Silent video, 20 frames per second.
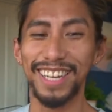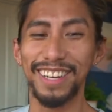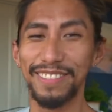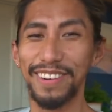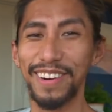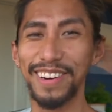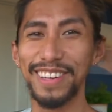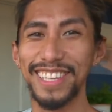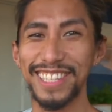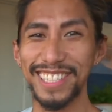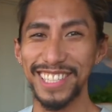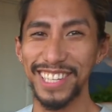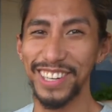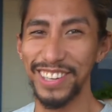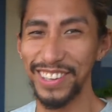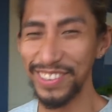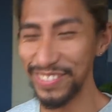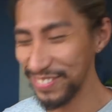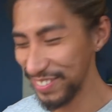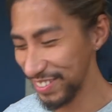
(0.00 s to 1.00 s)
for the
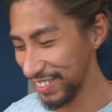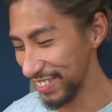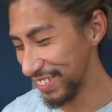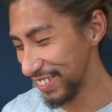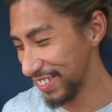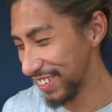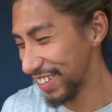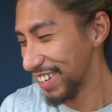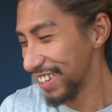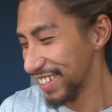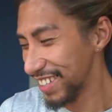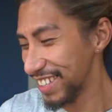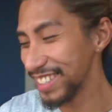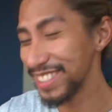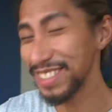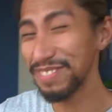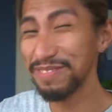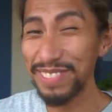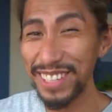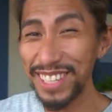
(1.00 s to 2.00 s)
Scorpio. Yes,
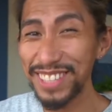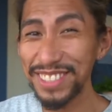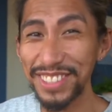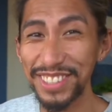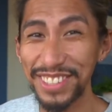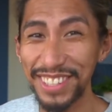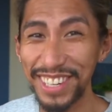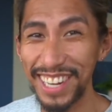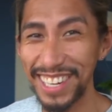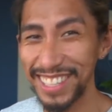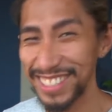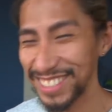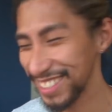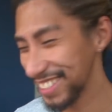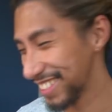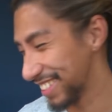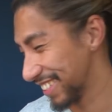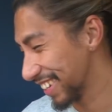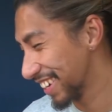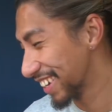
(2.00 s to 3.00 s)
I'm being
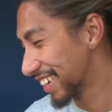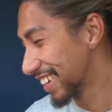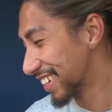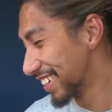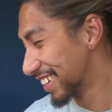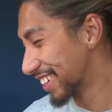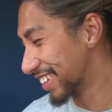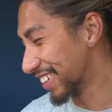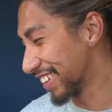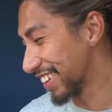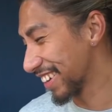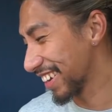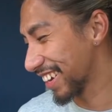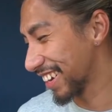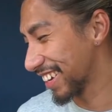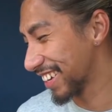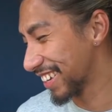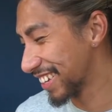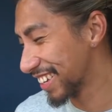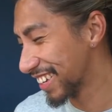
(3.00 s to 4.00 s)
sarcastic.
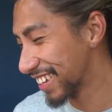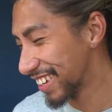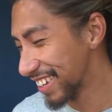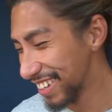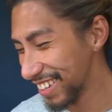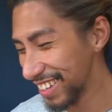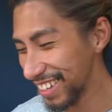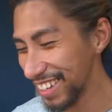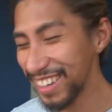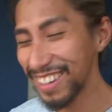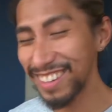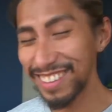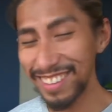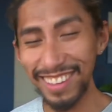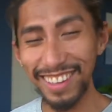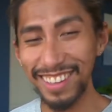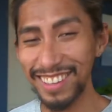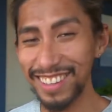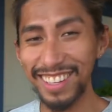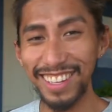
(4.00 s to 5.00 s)
Okay.
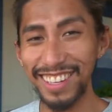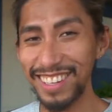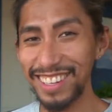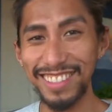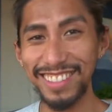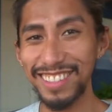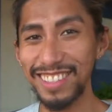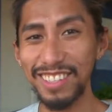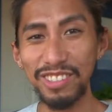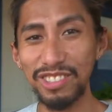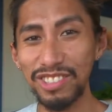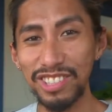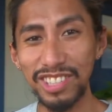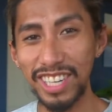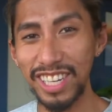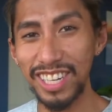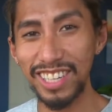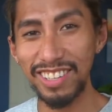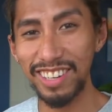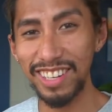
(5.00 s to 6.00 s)
Yeah, that is no
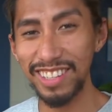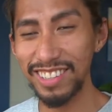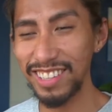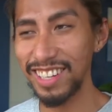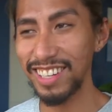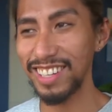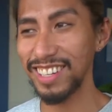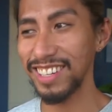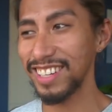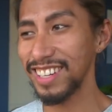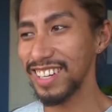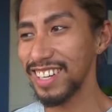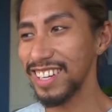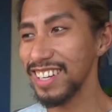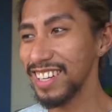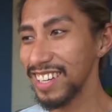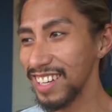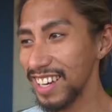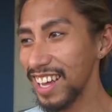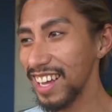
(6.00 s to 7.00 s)
shade right there.
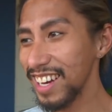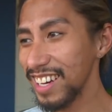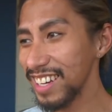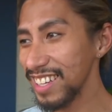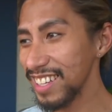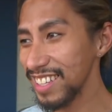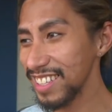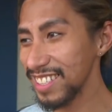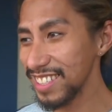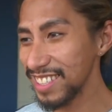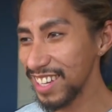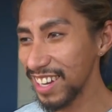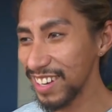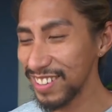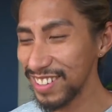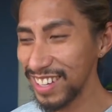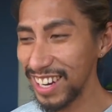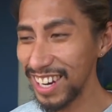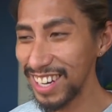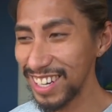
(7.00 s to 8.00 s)
That is
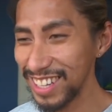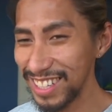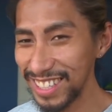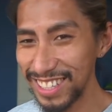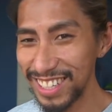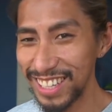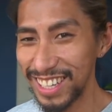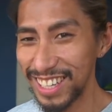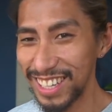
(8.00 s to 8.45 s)
totally...